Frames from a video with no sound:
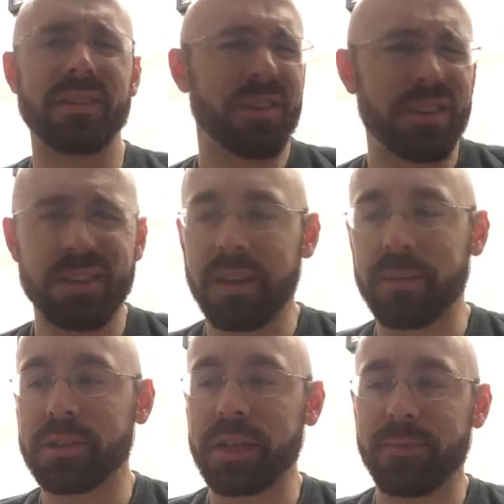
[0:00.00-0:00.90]
They're
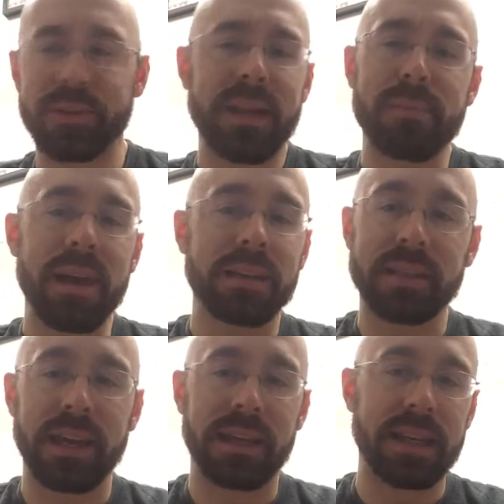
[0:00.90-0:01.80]
cheap. For
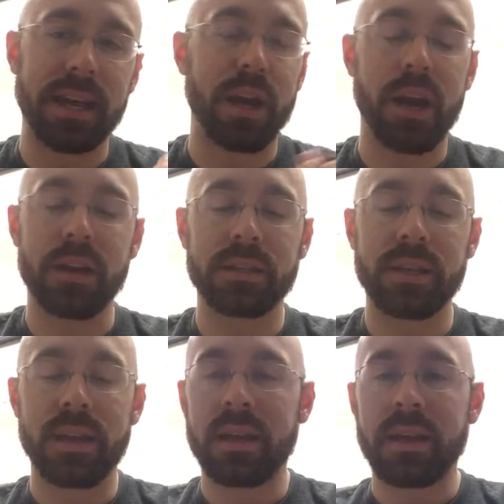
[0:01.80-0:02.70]
$10, I get a deck of cards,
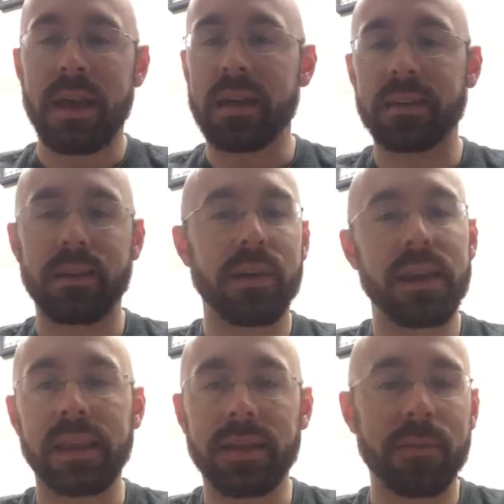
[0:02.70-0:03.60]
and you
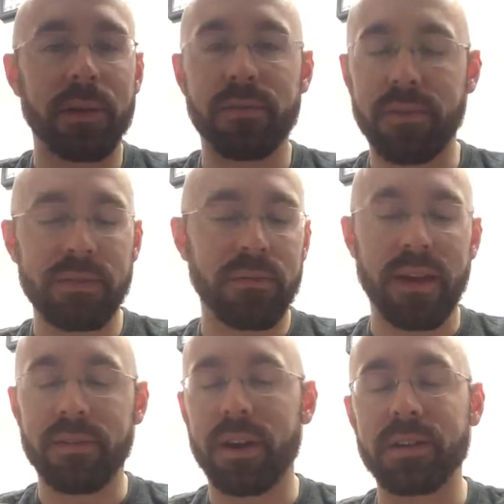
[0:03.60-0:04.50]
get like
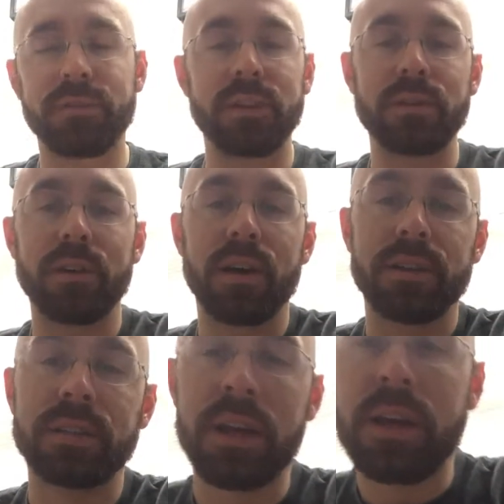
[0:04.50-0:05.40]
55 cards, 52 cards.